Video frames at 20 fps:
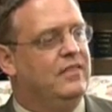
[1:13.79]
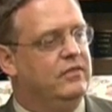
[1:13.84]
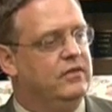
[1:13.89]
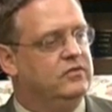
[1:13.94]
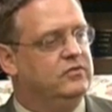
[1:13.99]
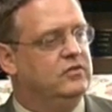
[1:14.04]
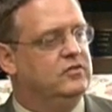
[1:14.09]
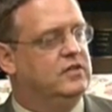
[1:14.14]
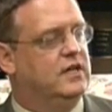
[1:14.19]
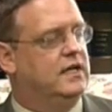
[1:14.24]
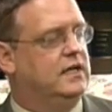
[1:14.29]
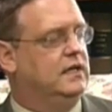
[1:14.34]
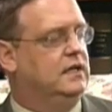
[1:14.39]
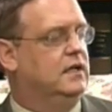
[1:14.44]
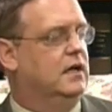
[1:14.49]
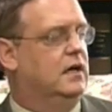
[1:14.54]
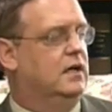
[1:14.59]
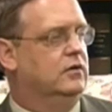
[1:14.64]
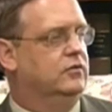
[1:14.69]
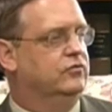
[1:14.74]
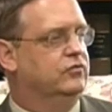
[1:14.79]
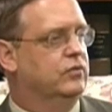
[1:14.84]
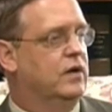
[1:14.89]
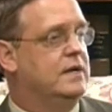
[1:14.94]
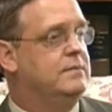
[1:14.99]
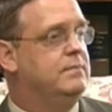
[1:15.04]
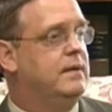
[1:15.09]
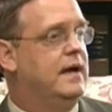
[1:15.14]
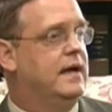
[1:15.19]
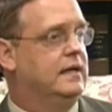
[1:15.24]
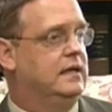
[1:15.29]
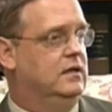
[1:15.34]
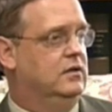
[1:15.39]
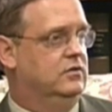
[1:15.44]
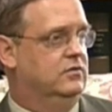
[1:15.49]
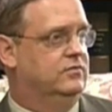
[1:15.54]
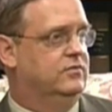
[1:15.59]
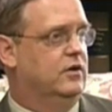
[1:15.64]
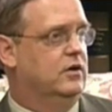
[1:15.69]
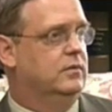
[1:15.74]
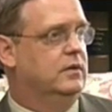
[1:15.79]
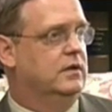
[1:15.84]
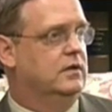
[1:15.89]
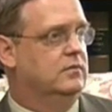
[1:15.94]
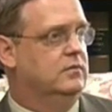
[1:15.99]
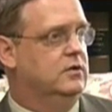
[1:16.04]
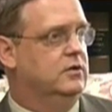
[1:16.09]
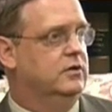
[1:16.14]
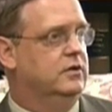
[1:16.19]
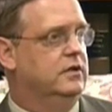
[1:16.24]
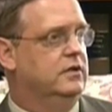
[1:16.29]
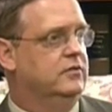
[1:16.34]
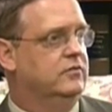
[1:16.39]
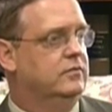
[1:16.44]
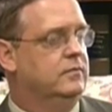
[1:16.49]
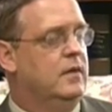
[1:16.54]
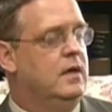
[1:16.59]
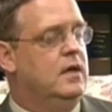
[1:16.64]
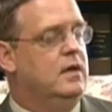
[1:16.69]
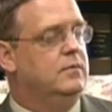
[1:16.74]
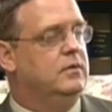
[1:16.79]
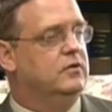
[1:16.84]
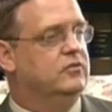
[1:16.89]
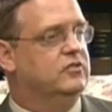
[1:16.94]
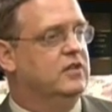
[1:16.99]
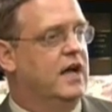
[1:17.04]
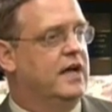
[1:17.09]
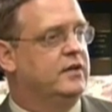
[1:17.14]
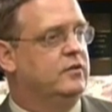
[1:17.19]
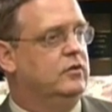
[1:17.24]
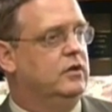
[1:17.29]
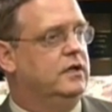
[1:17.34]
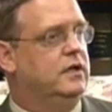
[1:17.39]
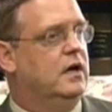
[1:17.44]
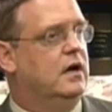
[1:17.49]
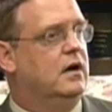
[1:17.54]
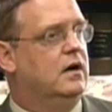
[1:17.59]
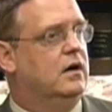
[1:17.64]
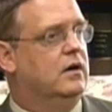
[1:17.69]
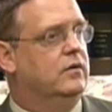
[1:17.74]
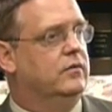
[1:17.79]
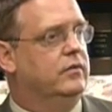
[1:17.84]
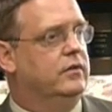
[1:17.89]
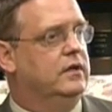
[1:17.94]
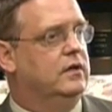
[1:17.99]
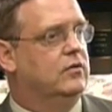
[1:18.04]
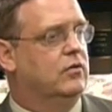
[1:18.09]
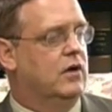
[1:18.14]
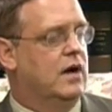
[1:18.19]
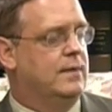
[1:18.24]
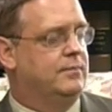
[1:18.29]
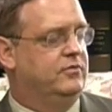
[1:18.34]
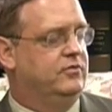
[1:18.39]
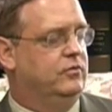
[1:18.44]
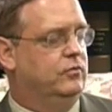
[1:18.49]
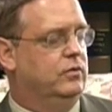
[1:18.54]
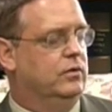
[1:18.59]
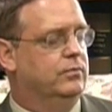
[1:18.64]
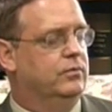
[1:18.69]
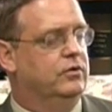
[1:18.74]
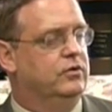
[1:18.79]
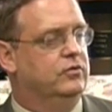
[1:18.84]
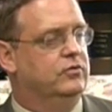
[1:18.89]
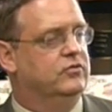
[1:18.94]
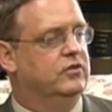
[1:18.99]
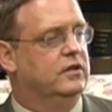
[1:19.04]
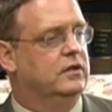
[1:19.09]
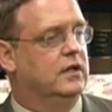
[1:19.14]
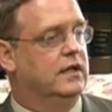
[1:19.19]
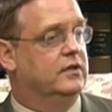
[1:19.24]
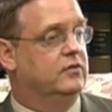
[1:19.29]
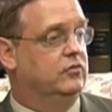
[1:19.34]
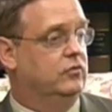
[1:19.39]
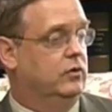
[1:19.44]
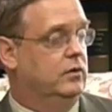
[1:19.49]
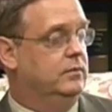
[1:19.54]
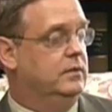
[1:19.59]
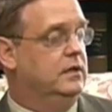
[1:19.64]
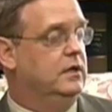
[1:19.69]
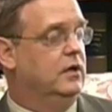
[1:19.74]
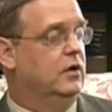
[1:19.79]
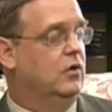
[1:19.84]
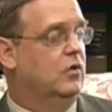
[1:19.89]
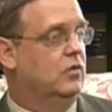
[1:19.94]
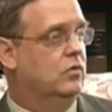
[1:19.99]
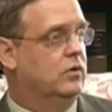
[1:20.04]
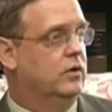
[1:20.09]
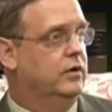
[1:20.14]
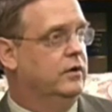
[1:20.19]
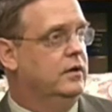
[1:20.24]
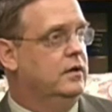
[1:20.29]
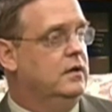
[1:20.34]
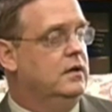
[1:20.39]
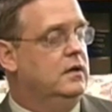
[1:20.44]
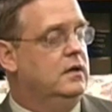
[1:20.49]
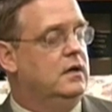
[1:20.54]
This is adding dollars right back into farming communities, because not only are the crops that we're producing, like soybean and corn,